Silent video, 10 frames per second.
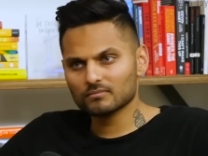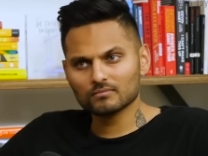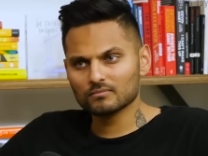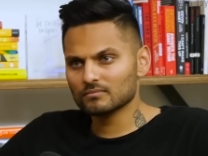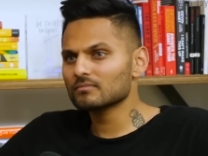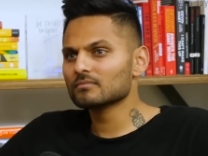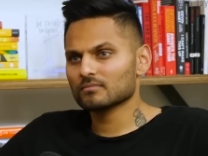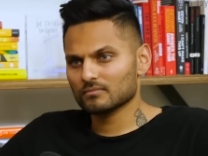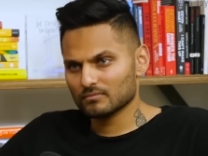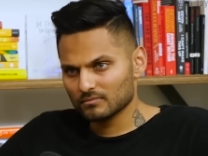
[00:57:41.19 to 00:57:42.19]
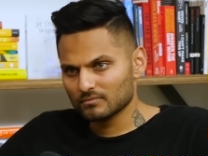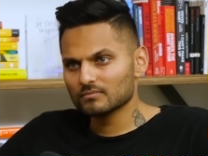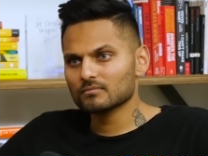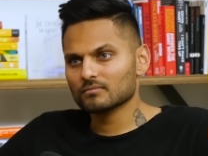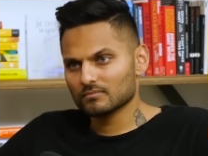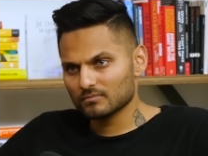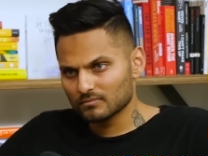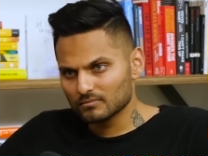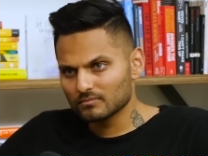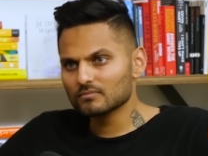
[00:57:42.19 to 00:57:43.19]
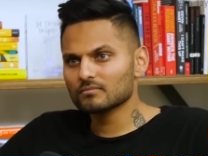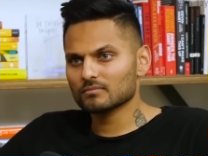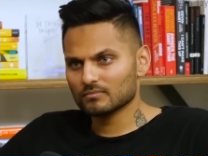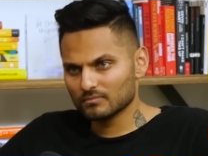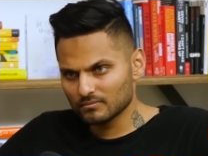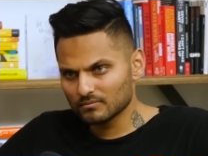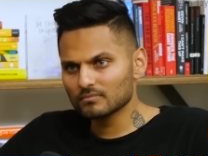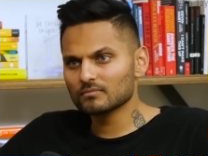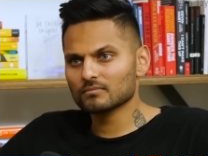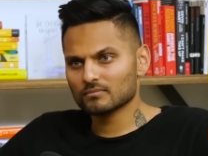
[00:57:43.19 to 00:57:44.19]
person in my mind, every situation.